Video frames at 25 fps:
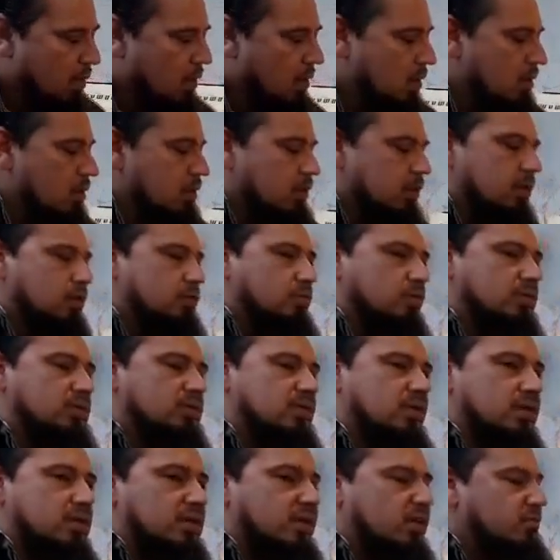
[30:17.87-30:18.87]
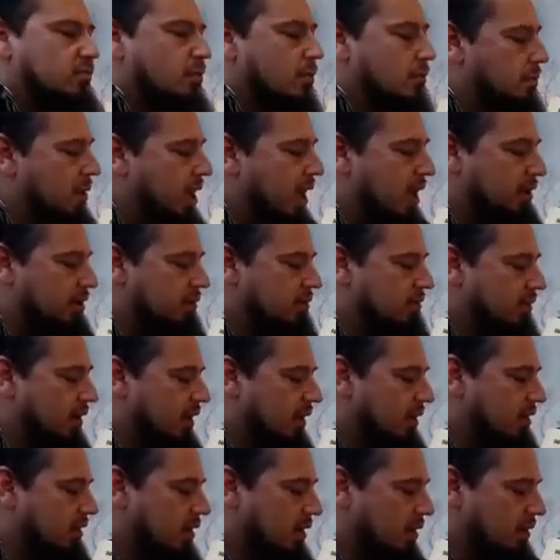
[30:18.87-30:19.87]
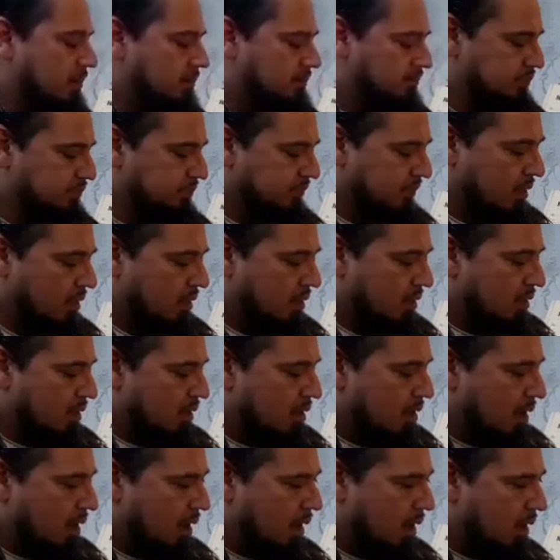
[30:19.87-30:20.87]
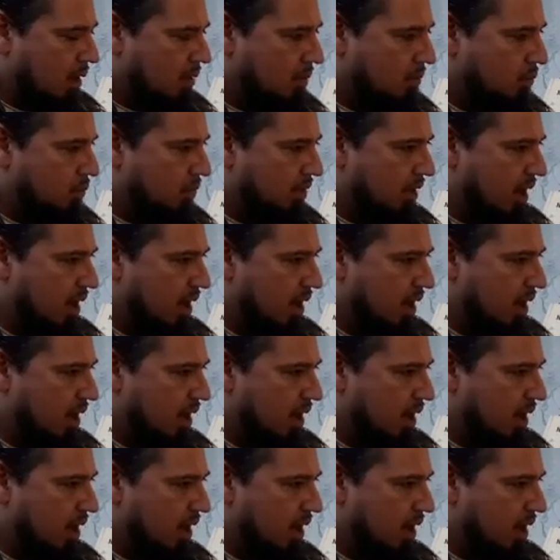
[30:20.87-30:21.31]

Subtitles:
This one's a different pattern, right? What